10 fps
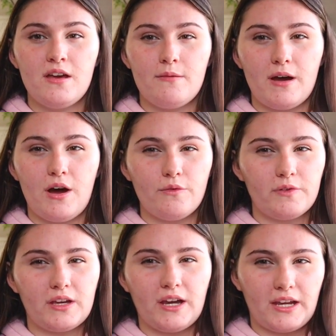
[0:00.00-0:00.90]
but
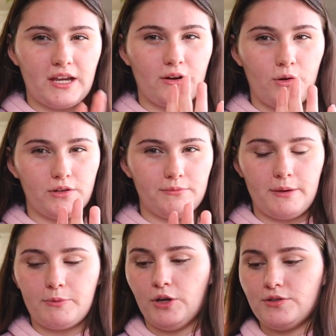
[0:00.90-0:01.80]
hopefully I can hold them
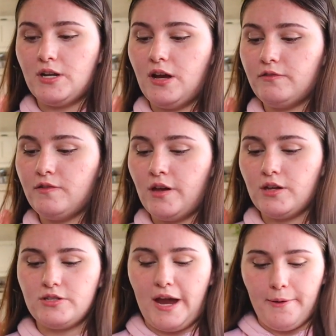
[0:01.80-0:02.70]
up close enough.
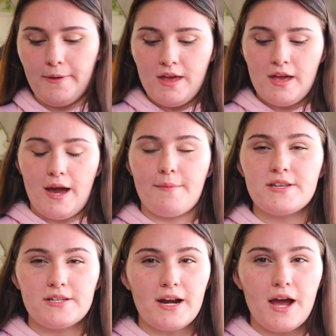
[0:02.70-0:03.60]
So I'm going
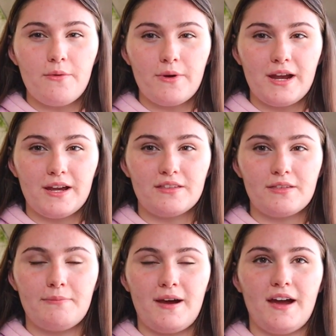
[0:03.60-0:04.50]
to start out
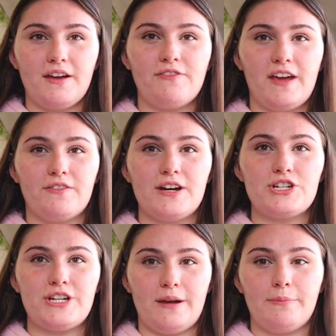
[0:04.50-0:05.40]
with my favorite
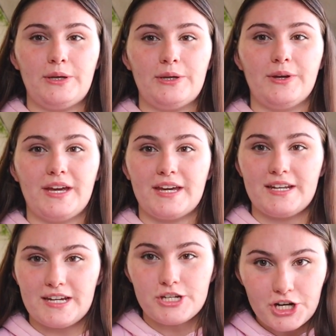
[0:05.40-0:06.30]
shampoo and
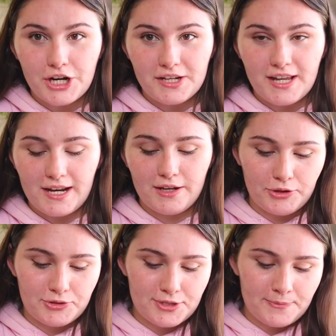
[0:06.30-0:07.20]
conditioner that I
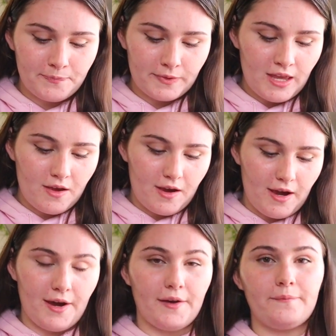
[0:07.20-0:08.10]
use.
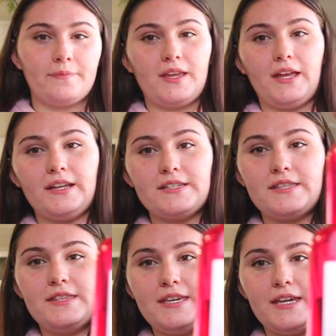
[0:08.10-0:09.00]
It is
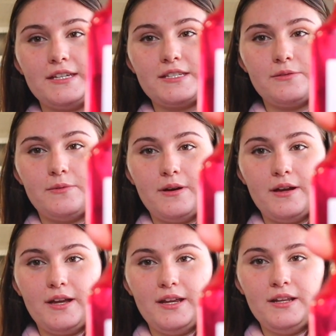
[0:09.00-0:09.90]
this
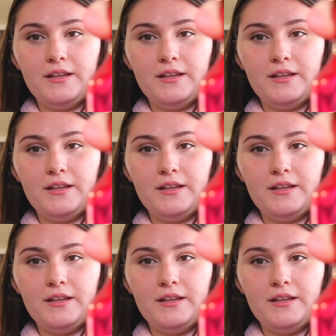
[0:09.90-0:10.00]
one,